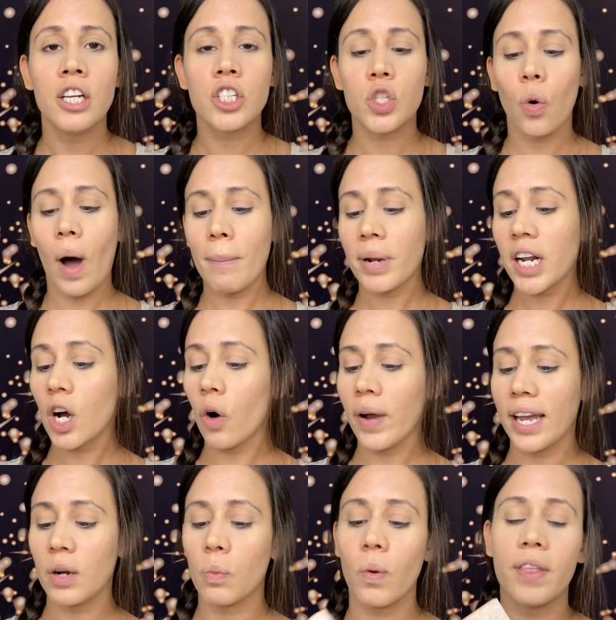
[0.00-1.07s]
So I'm gonna go
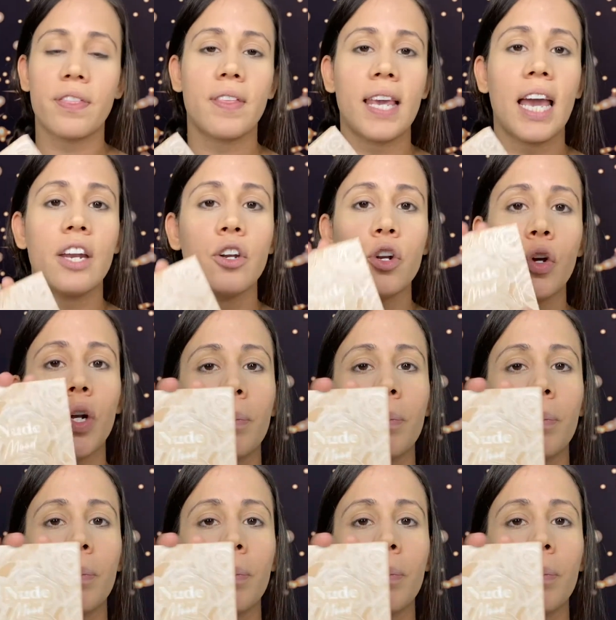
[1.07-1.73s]
in with the Nude